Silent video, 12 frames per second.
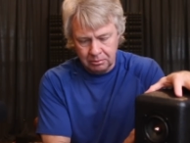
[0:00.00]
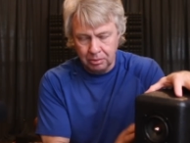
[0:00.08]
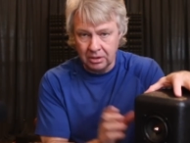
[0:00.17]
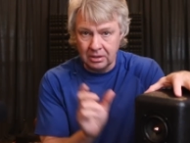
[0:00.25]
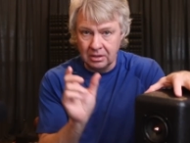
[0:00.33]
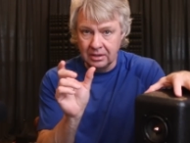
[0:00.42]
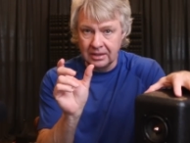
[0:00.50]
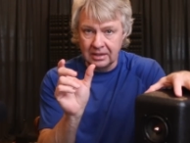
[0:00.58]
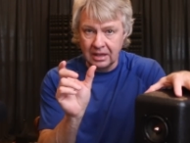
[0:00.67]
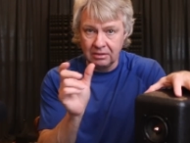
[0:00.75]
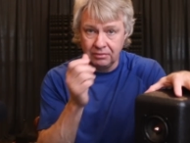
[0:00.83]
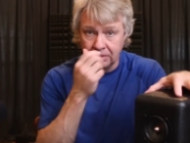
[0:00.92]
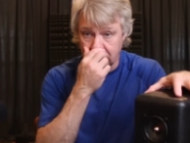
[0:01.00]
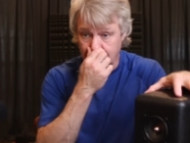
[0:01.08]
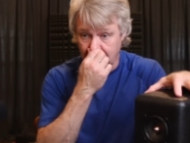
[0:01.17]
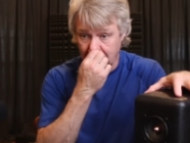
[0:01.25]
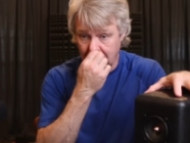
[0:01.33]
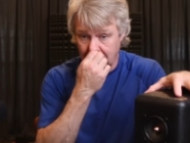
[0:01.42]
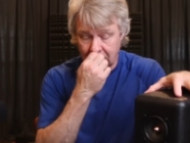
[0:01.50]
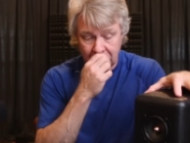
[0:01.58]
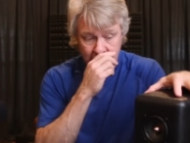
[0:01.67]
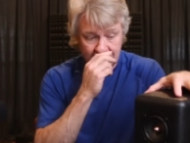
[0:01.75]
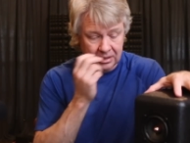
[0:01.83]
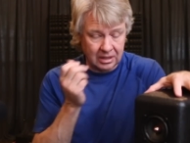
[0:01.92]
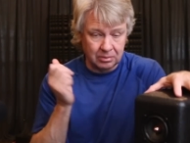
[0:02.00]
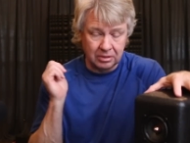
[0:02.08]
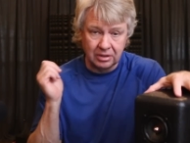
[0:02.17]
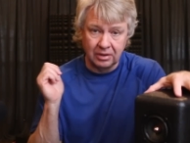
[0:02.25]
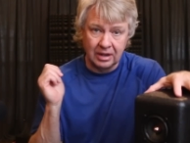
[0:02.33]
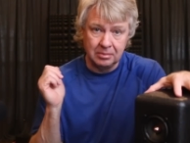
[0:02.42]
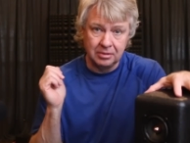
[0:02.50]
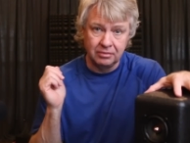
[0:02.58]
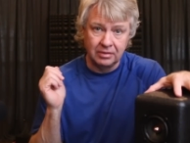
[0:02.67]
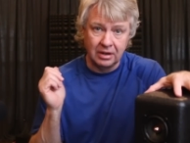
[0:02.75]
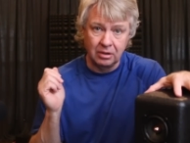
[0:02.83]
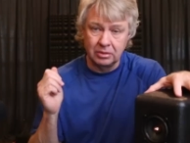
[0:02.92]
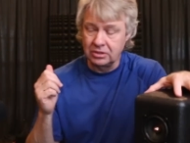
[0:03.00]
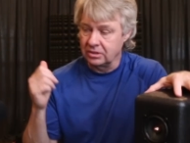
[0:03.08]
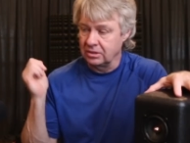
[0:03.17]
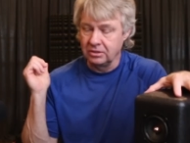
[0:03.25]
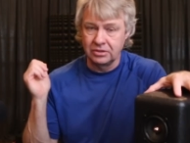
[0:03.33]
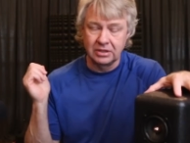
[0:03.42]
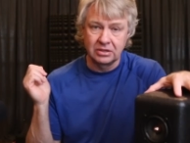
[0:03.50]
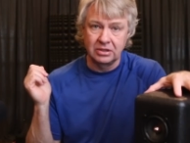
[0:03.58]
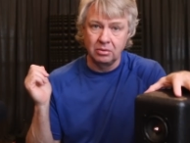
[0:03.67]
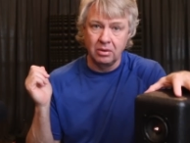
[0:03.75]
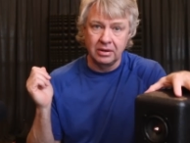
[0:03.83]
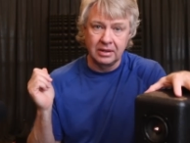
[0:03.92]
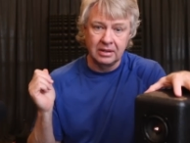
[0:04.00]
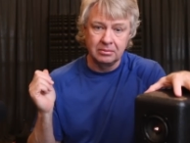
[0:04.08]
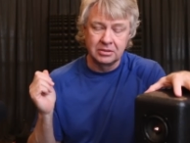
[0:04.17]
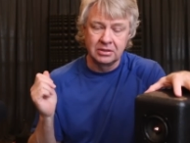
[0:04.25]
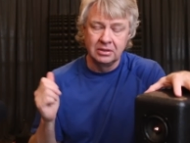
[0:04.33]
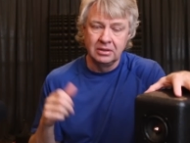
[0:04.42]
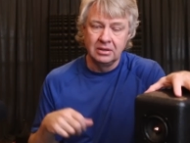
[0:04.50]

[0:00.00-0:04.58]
put a little inline filter in line with our amplifier, which is a little 60 watt amps,